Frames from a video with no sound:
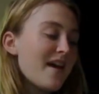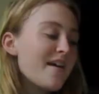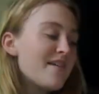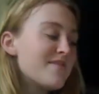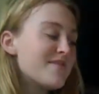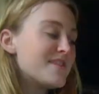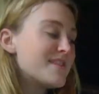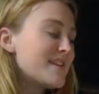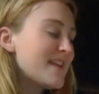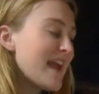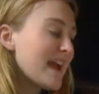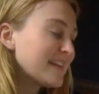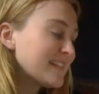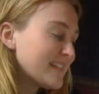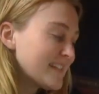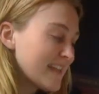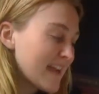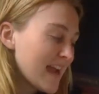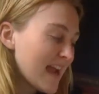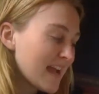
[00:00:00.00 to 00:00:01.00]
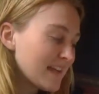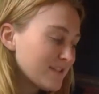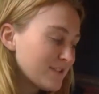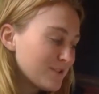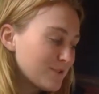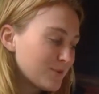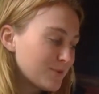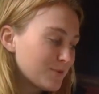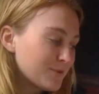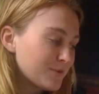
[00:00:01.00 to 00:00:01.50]
The next day at
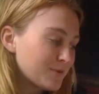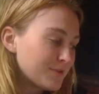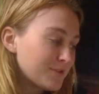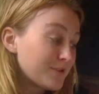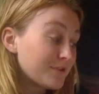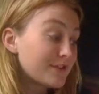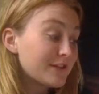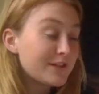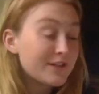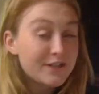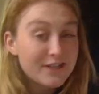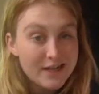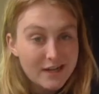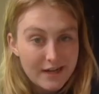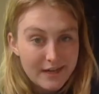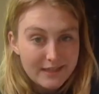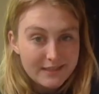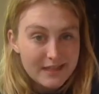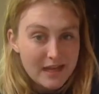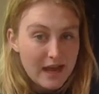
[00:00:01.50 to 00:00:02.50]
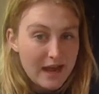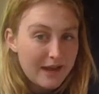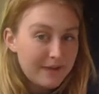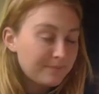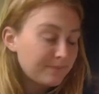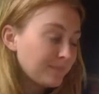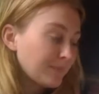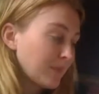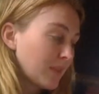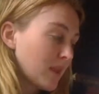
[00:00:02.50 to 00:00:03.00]
school, during sharing
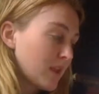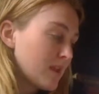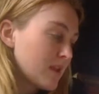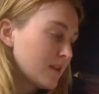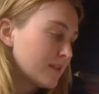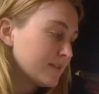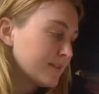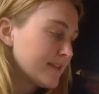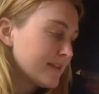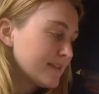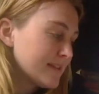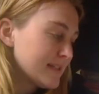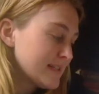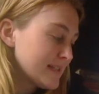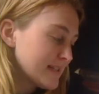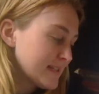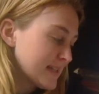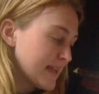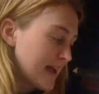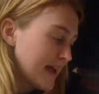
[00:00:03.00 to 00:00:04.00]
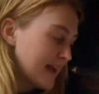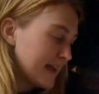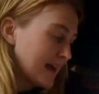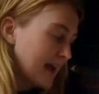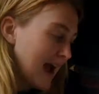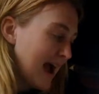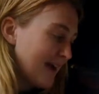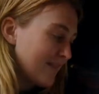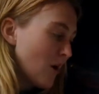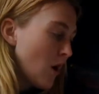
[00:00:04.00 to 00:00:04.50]
time, Lilly said,
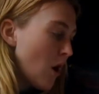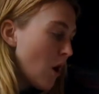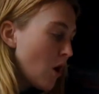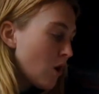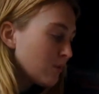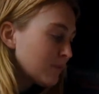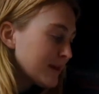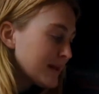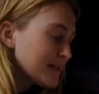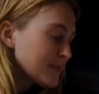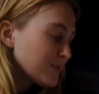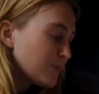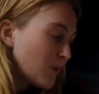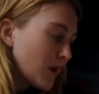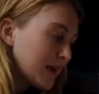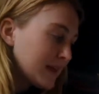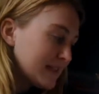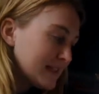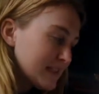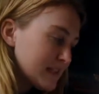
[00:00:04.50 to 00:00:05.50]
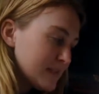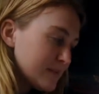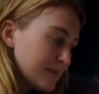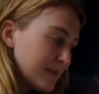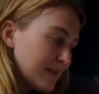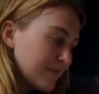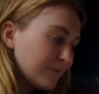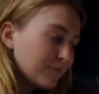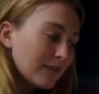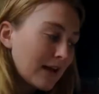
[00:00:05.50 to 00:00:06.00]
"I've always wanted to be
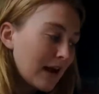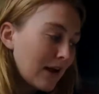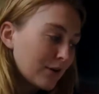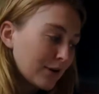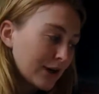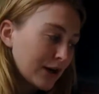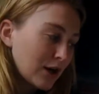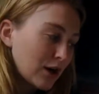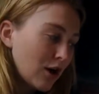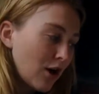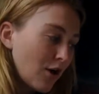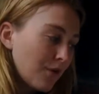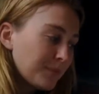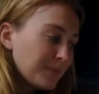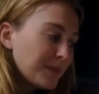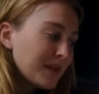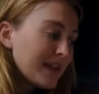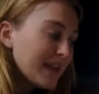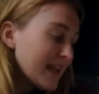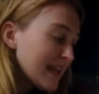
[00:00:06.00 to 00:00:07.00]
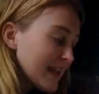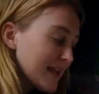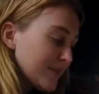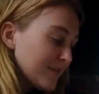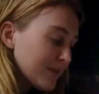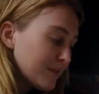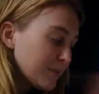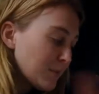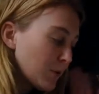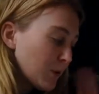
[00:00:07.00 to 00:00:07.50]
a flower girl,
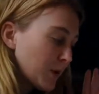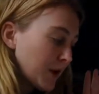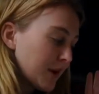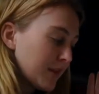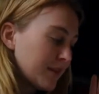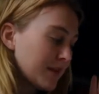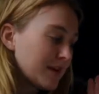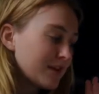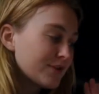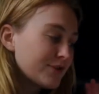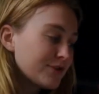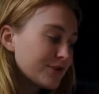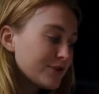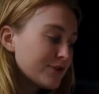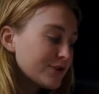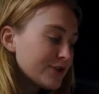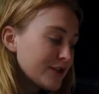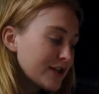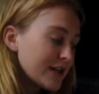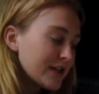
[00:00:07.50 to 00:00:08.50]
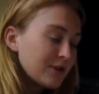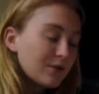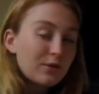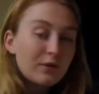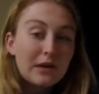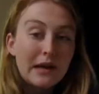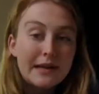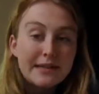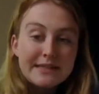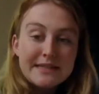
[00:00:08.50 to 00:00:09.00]
even more than a surgeon or
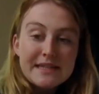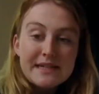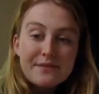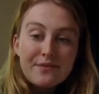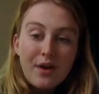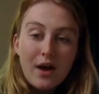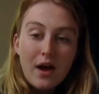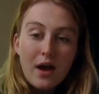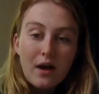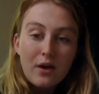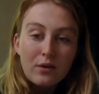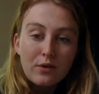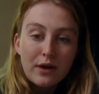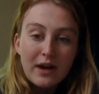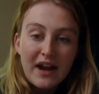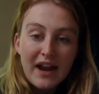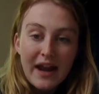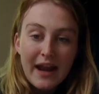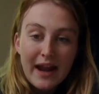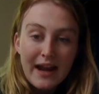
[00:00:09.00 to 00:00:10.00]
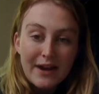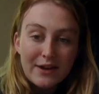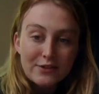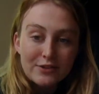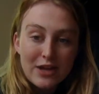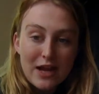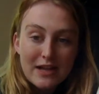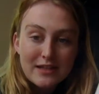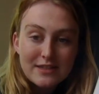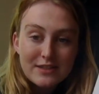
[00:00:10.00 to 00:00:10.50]
a diva or a
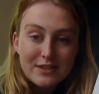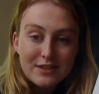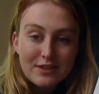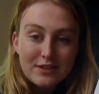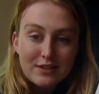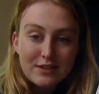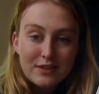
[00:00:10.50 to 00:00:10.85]
hairdresser."